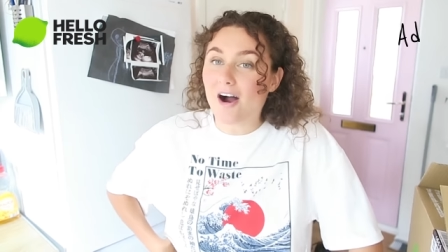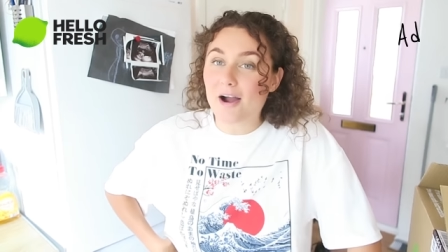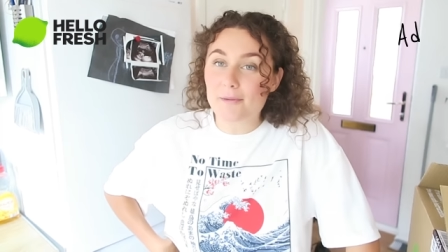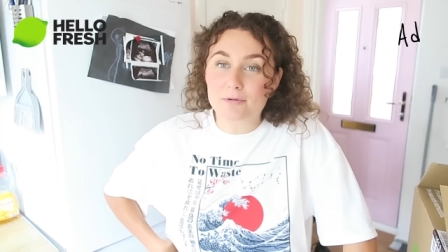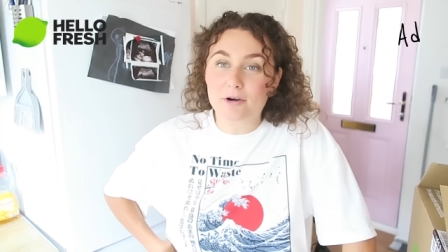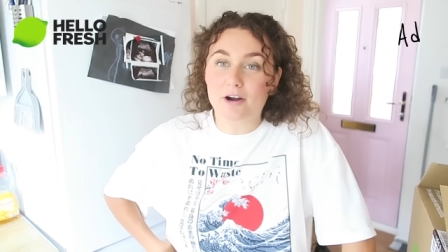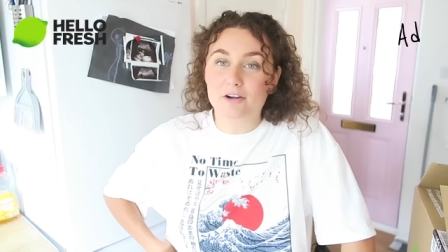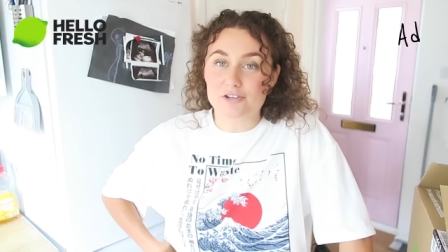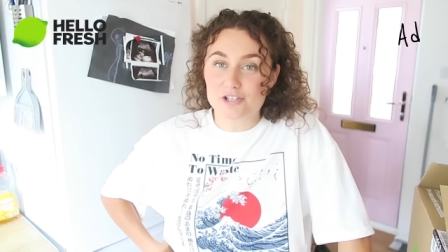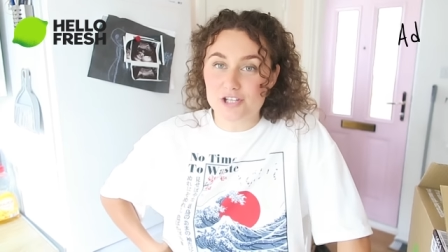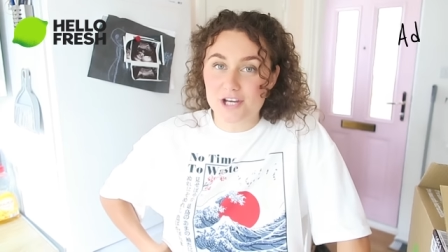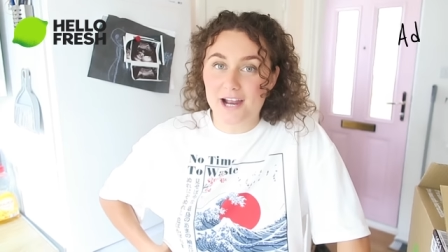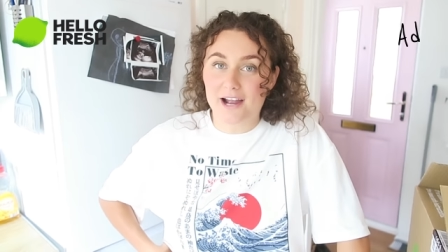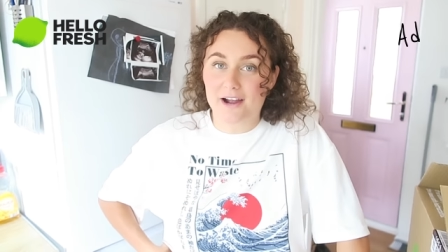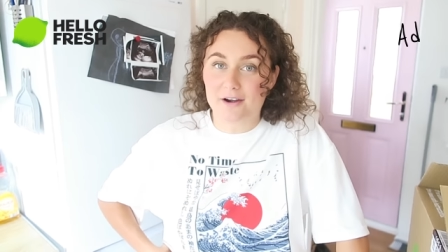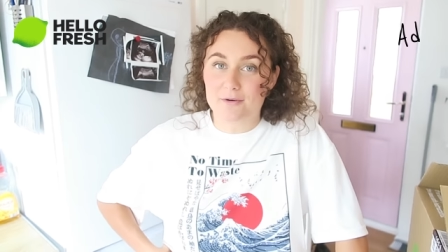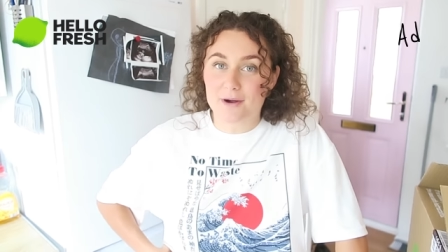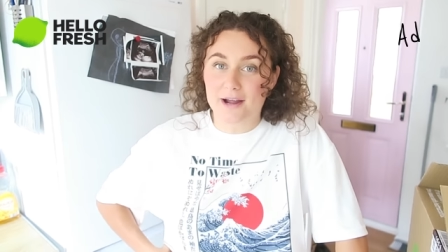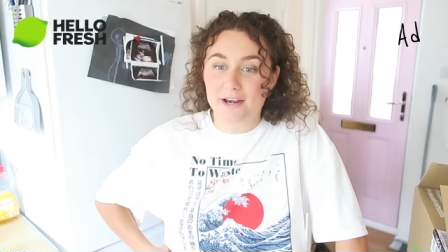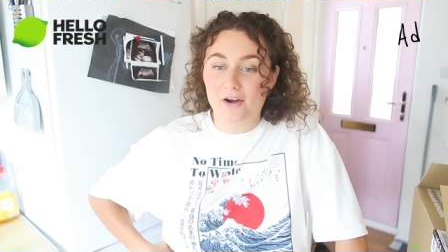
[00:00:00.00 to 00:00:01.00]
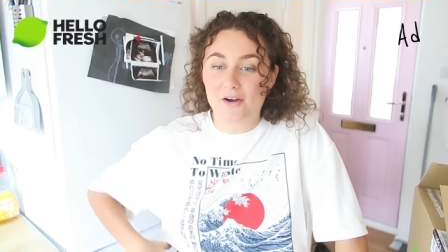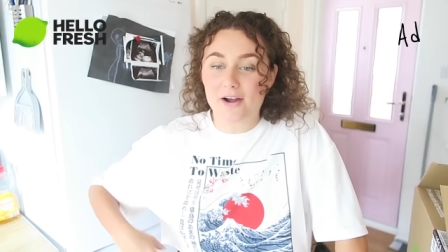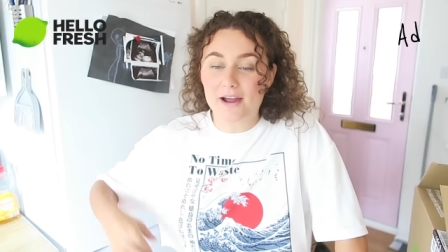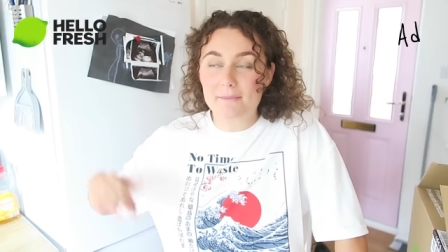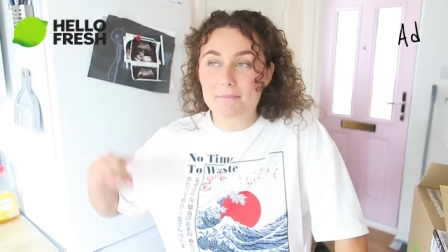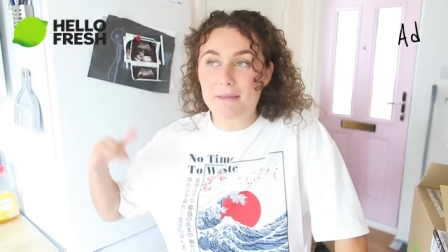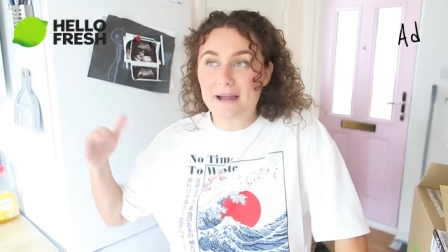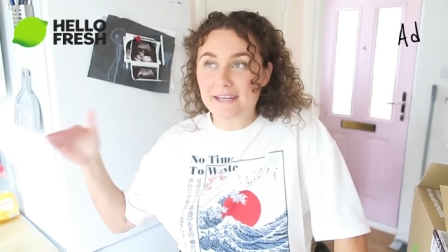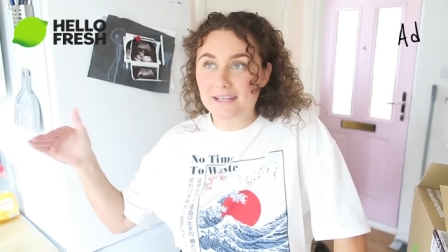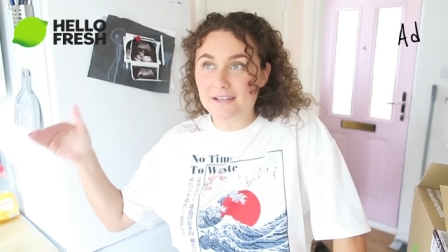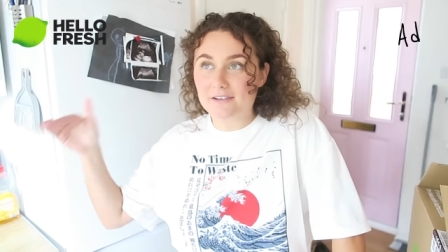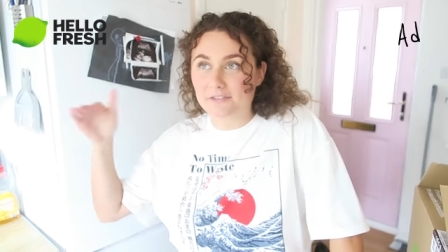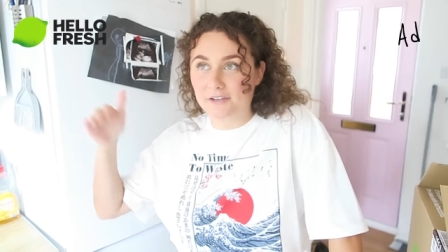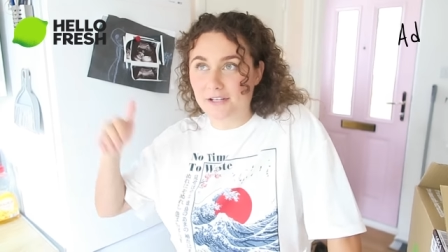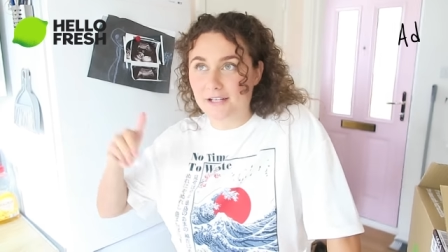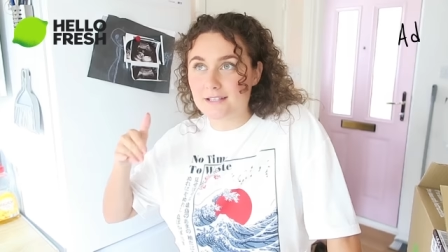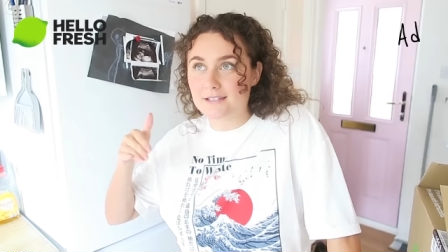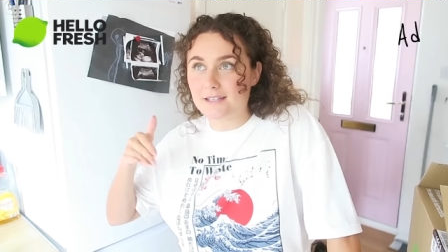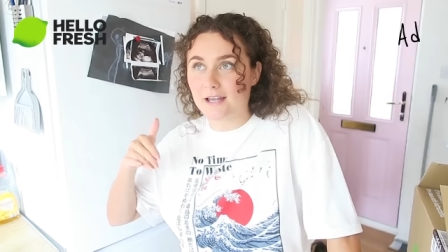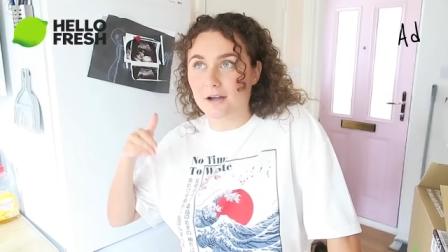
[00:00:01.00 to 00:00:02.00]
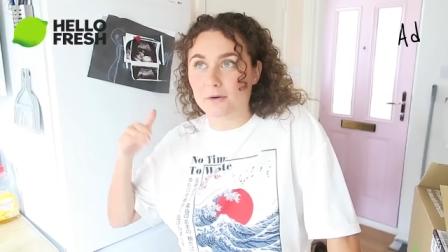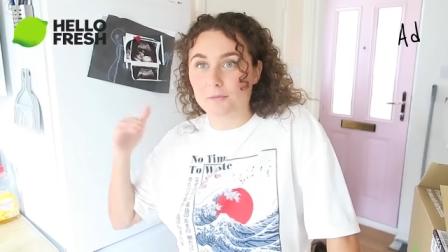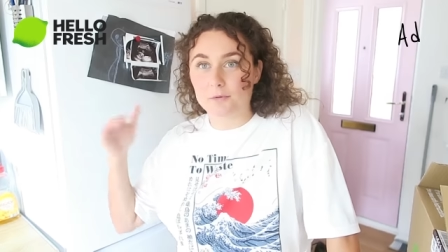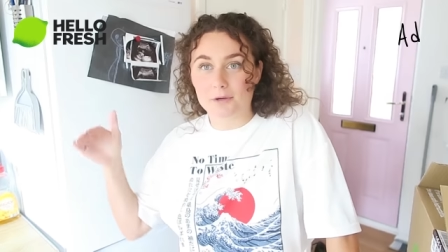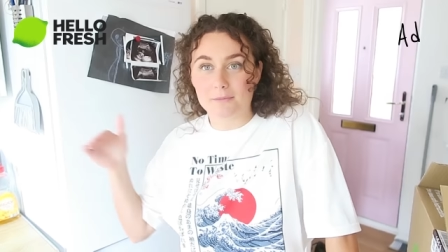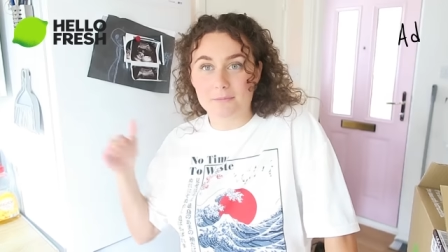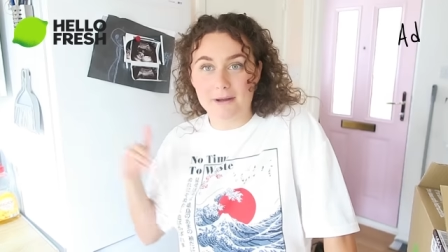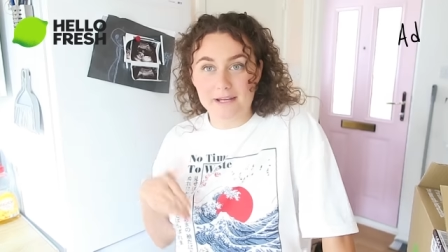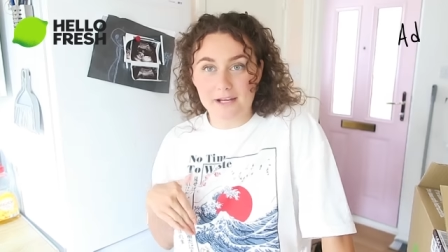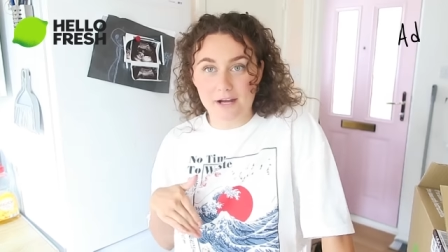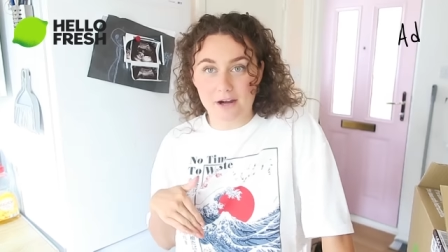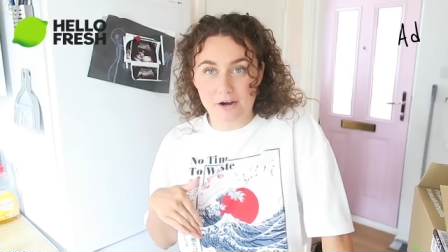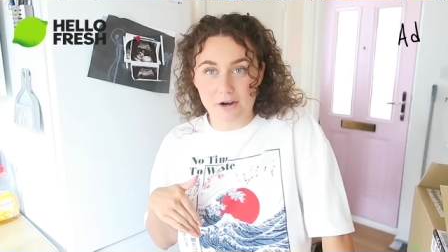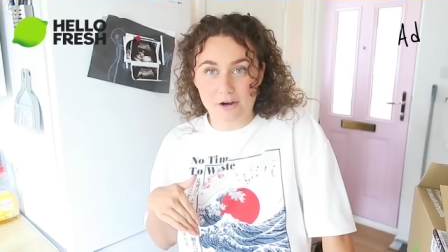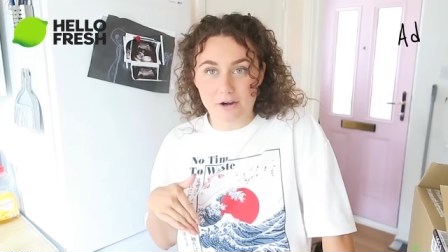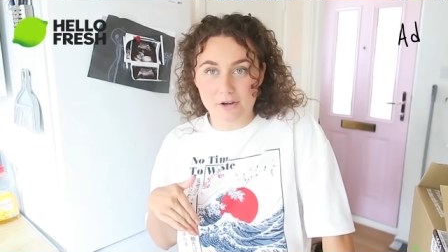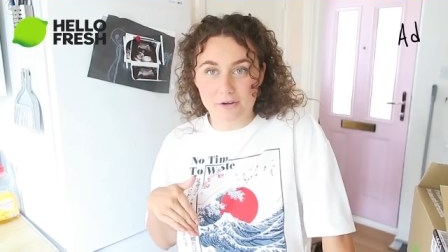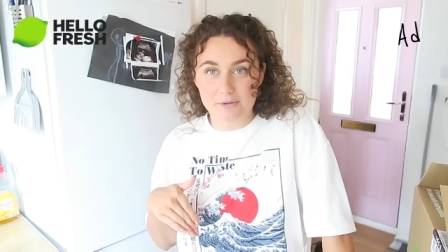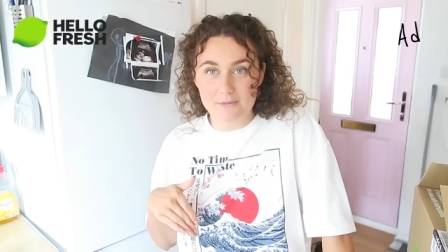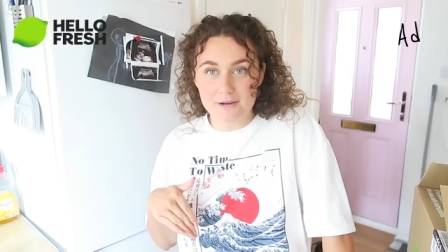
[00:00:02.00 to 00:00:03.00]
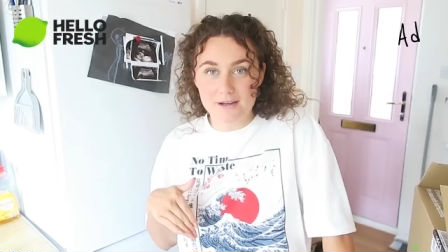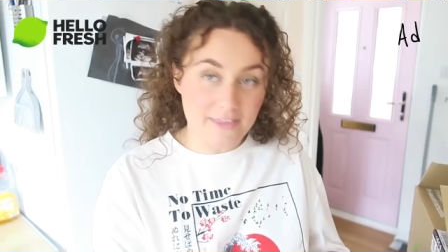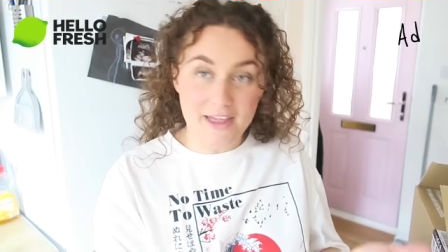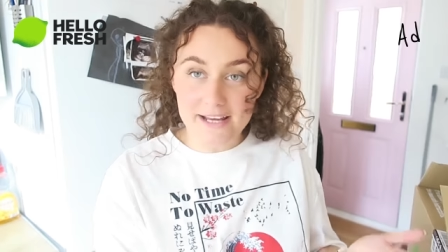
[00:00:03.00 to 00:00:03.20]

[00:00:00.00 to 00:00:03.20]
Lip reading: I branch out and I make things that I wouldn't make at home.